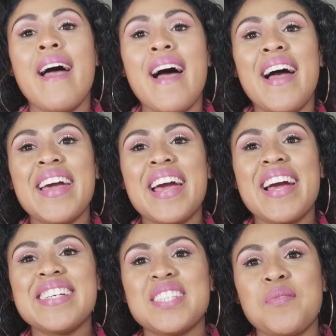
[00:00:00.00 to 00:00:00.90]
Hi
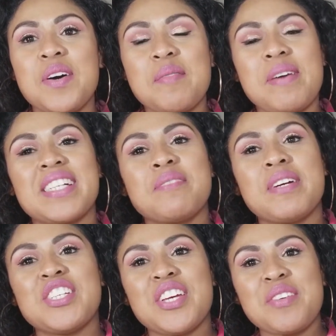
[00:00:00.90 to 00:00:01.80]
guys, and welcome back to
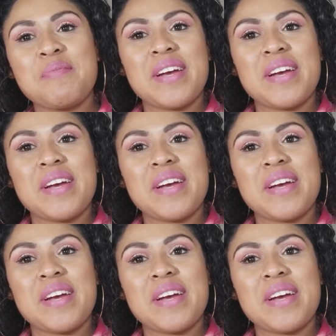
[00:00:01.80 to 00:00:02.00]
my channel.